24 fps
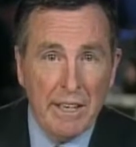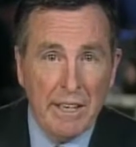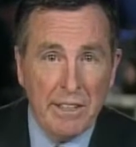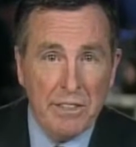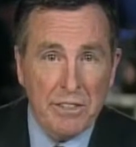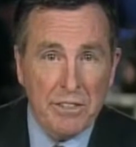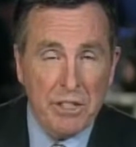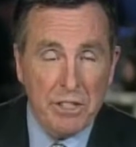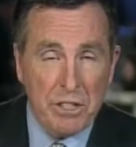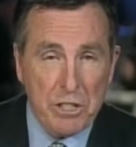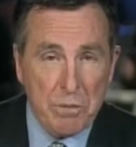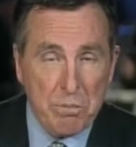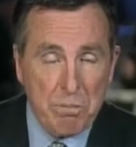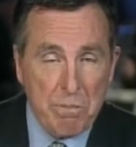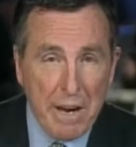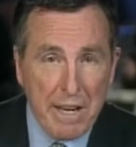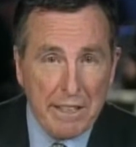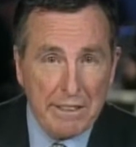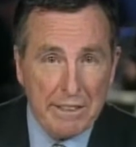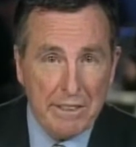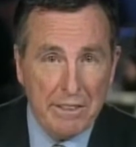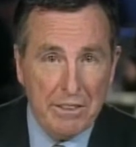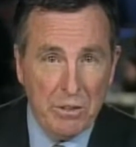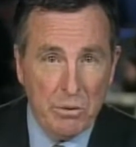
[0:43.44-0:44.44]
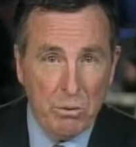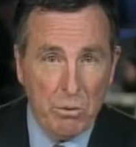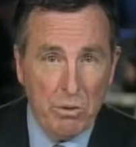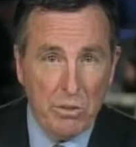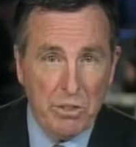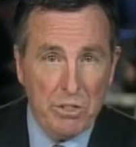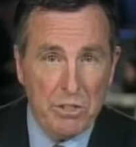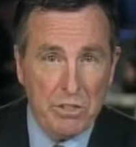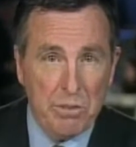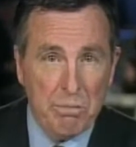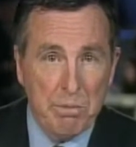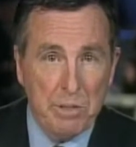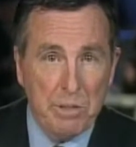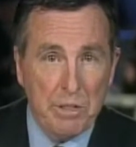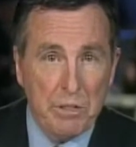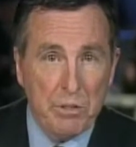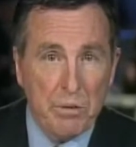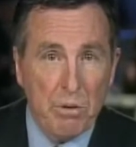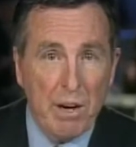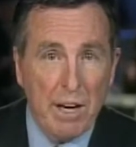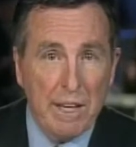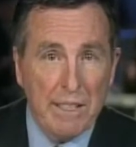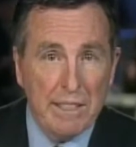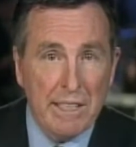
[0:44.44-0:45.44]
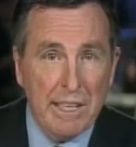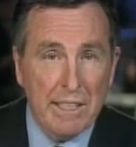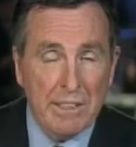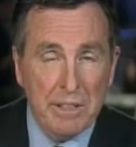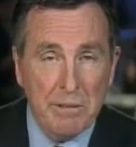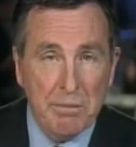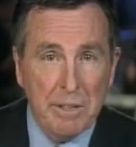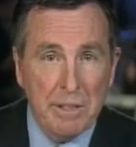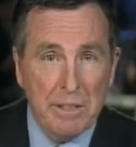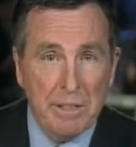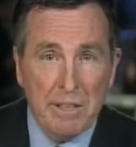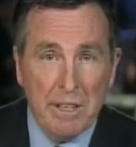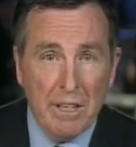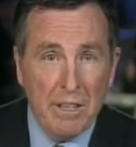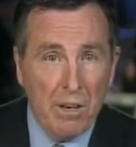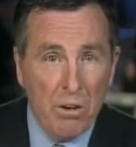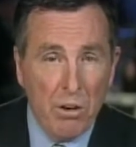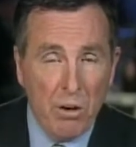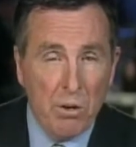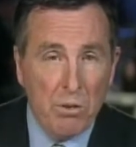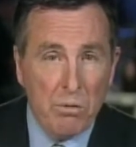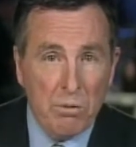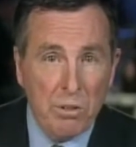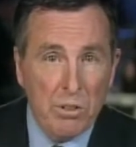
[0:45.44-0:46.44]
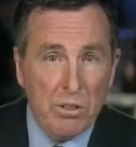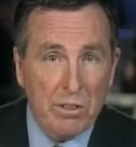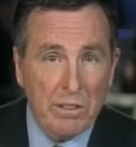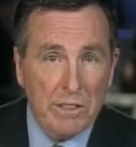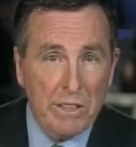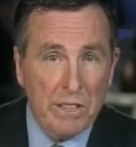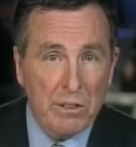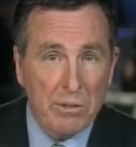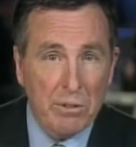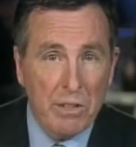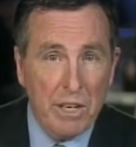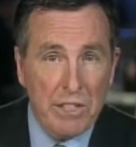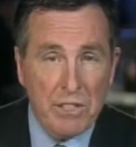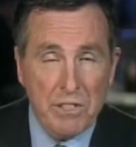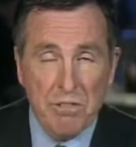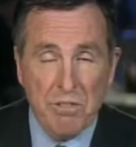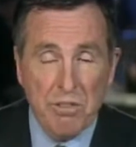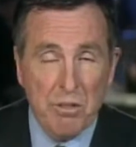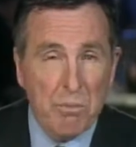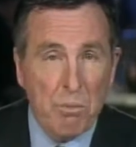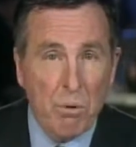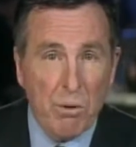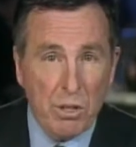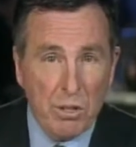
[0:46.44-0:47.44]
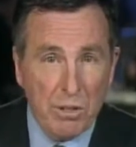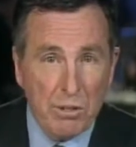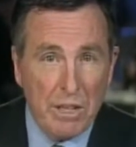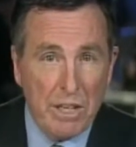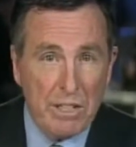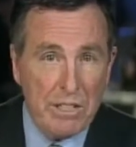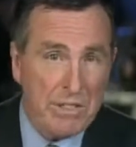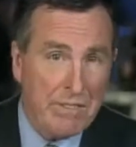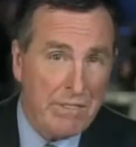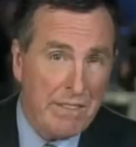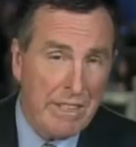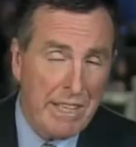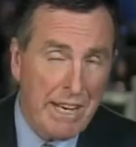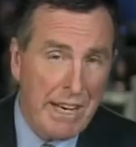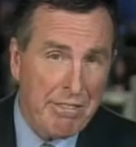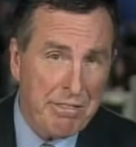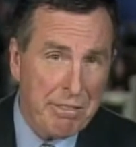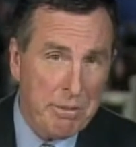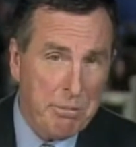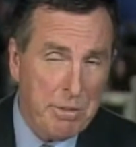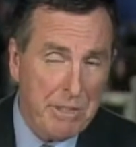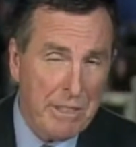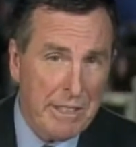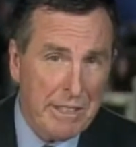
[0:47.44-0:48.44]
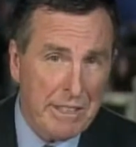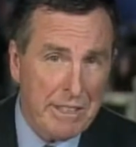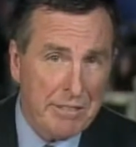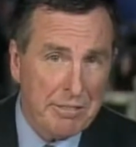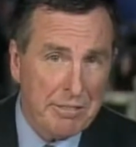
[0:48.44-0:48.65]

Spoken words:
suspecting the worst, but trying not to be overtly aggressive or more aggressive than they have to be.